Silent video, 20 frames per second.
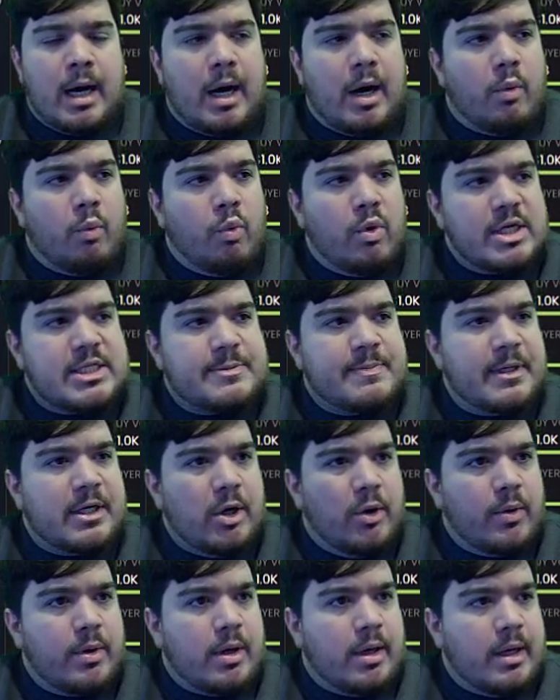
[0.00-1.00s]
what's been
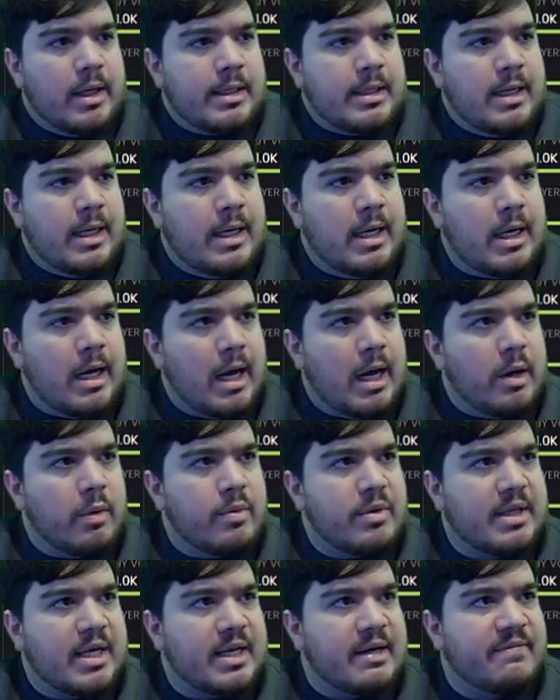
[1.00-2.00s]
going on
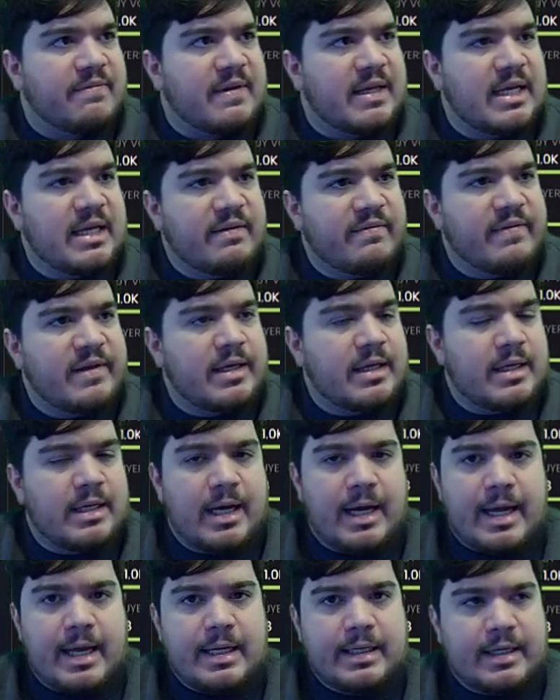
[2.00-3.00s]
with kind of EEVEE
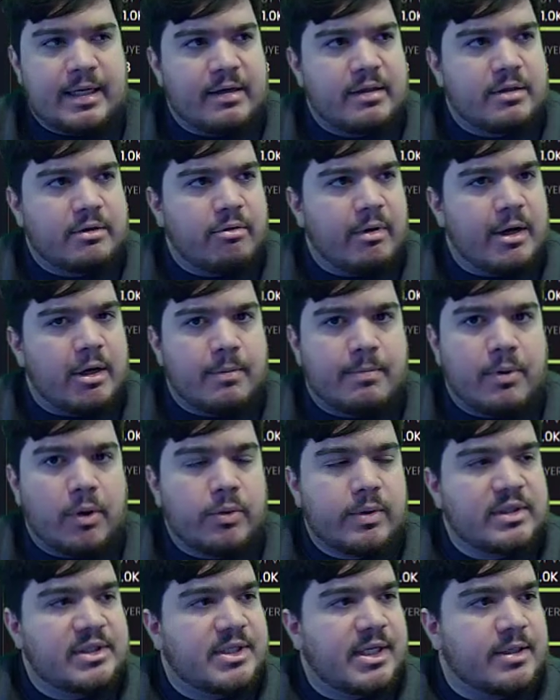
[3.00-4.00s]
and kind of the greater
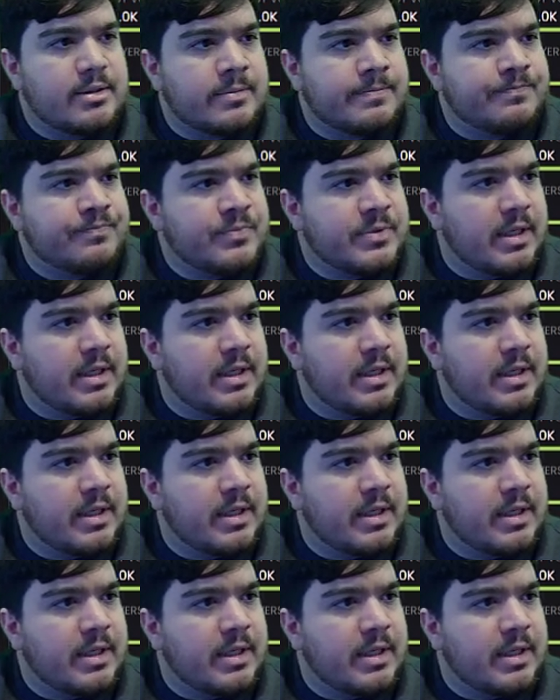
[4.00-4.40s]
Poke Center